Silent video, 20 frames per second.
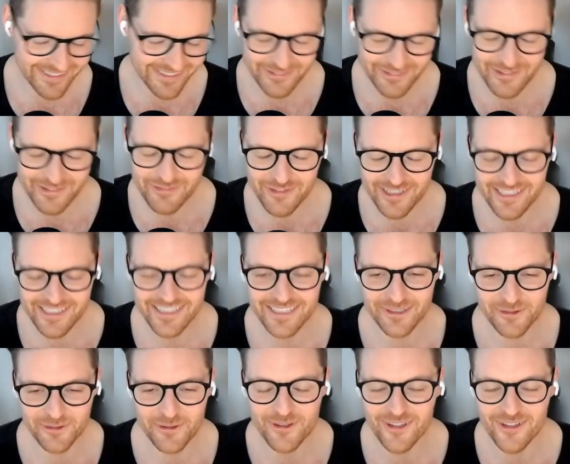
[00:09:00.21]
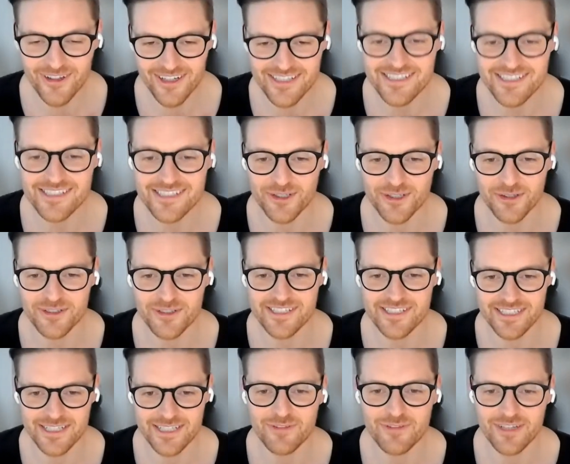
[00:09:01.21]
for nearly all clients, it's gone
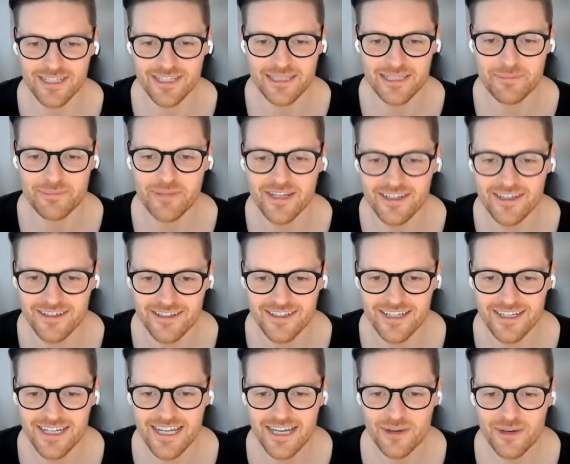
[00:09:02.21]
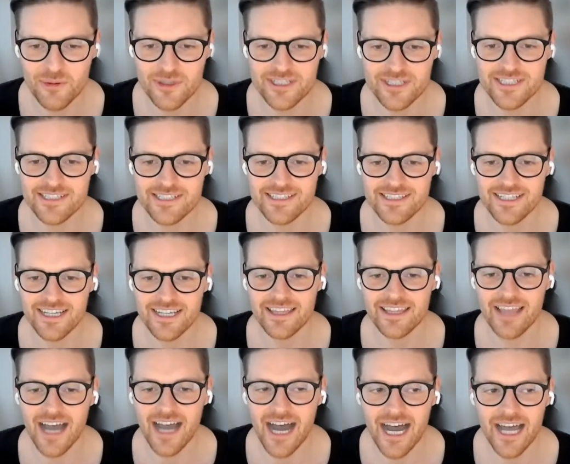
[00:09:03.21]
significantly better, which is
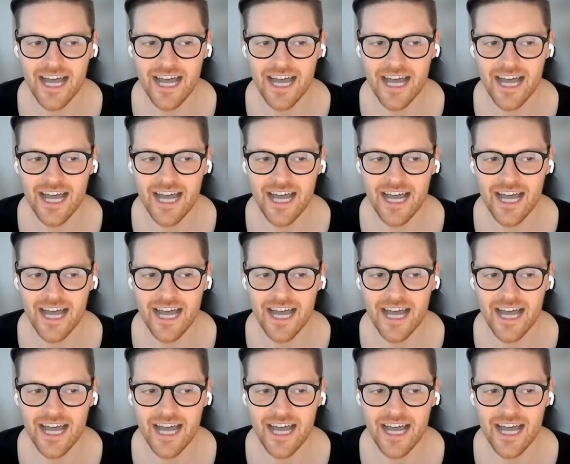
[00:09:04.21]
the hard